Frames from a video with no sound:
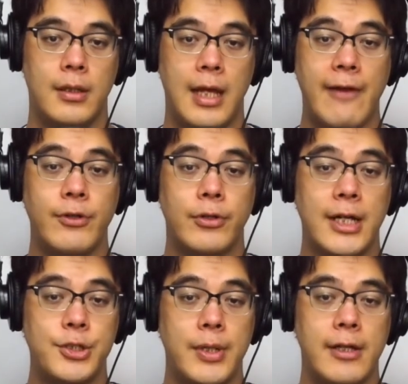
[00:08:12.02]
After
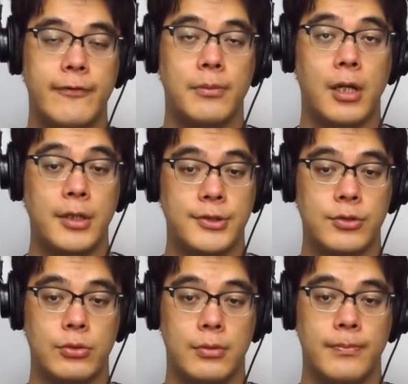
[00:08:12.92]
graduating from art
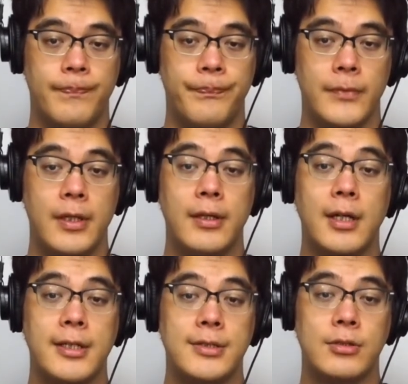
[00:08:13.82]
school, he
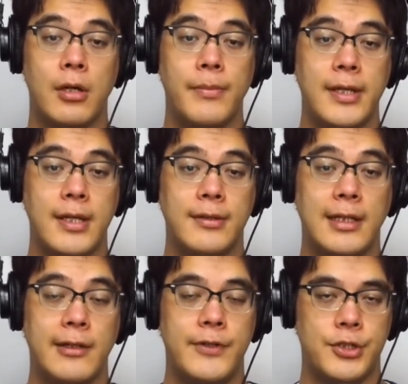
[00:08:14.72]
got his start making
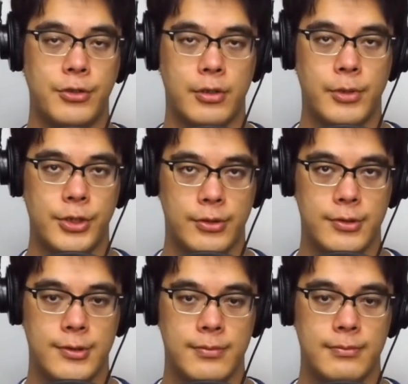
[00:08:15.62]
television
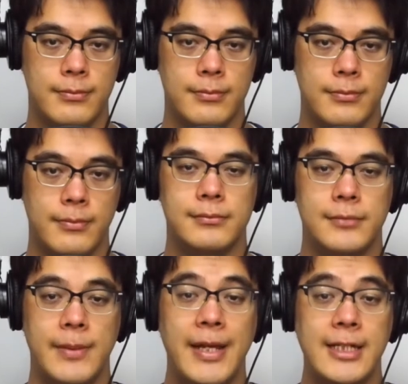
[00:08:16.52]
commercials.
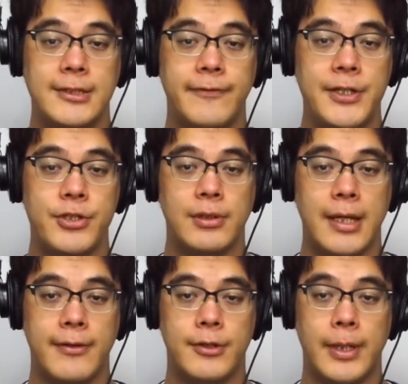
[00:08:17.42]
He made his
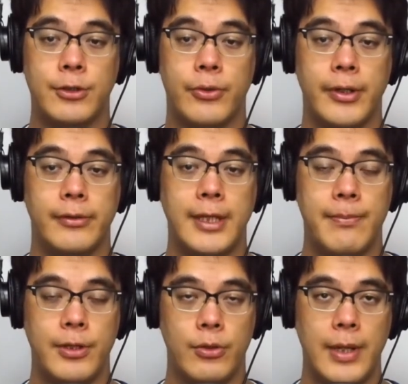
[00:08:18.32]
feature-length directorial
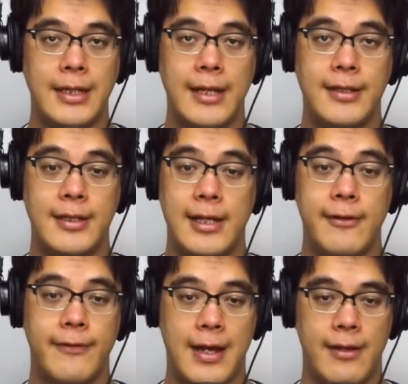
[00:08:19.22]
debut in
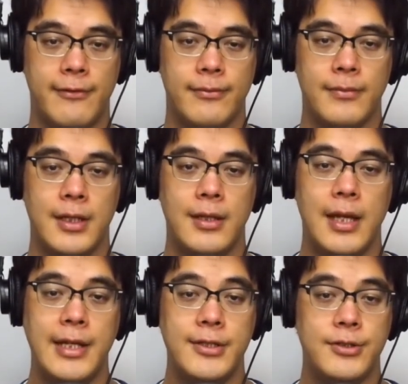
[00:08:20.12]
1985,
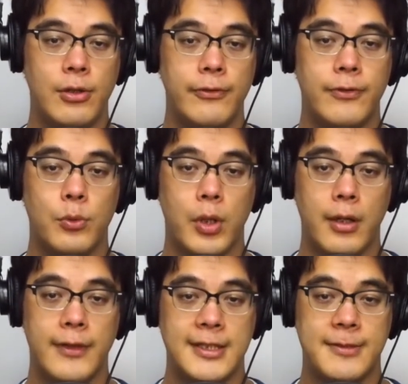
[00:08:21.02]
and is known for
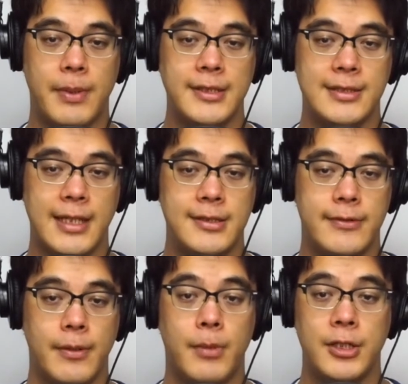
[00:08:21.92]
work that spotlights
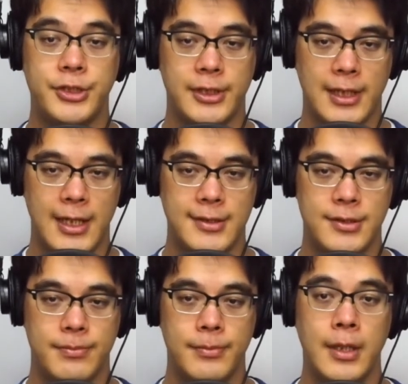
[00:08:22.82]
the
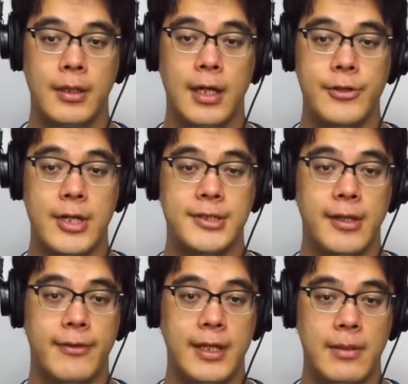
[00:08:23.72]
marginalized,
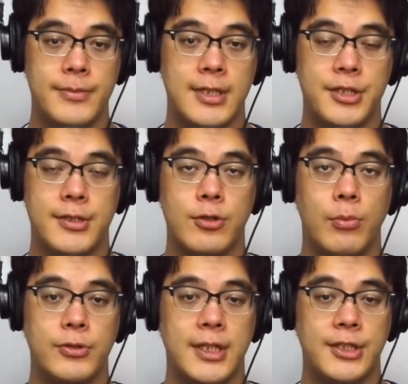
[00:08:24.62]
addressing themes such as
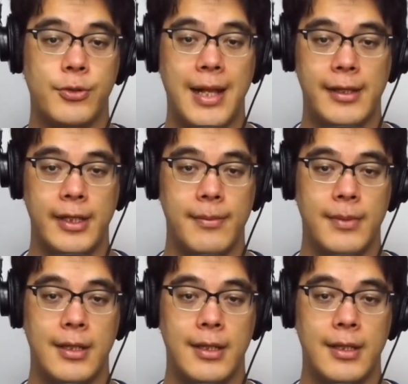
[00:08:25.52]
homosexuality,